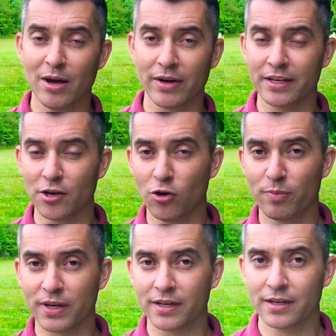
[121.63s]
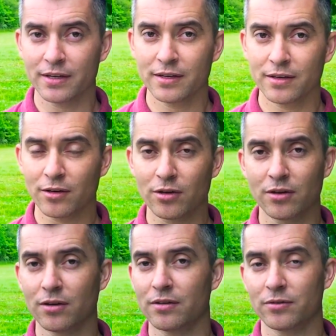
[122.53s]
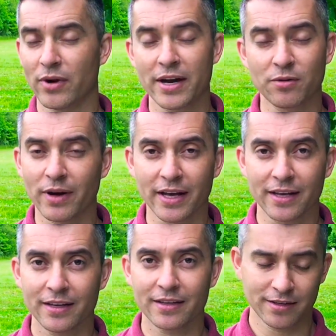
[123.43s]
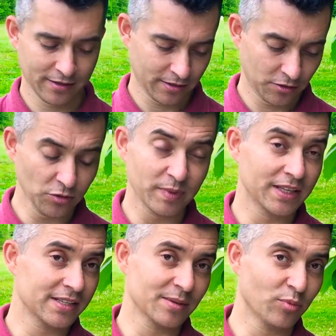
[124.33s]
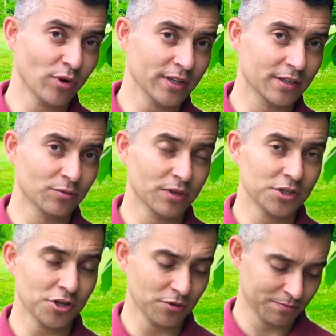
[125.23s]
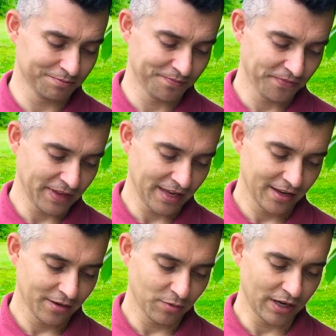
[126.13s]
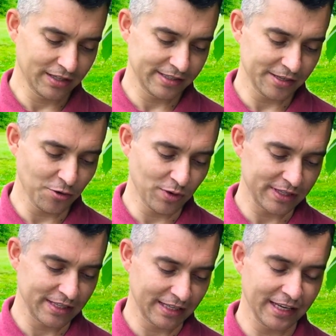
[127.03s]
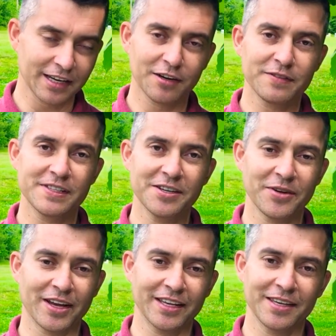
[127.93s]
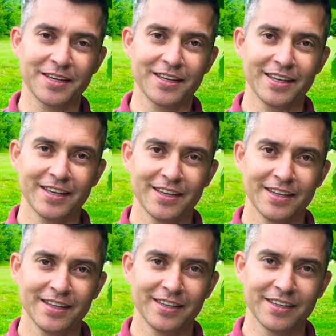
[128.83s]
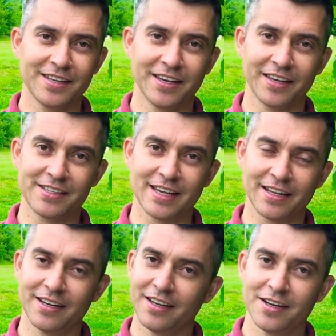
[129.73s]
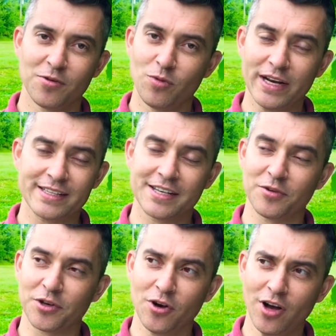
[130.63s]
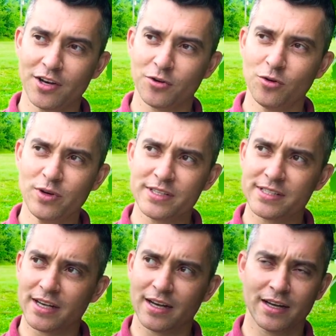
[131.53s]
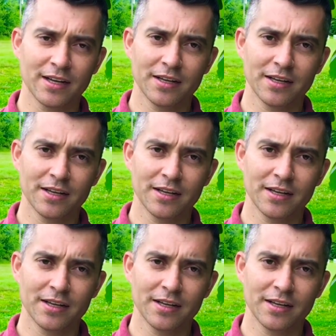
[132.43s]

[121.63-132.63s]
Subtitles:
out in the open right away? You would be disappointed, wouldn't you? Well, so was the king of Syria. He said, "What is going on? Who is not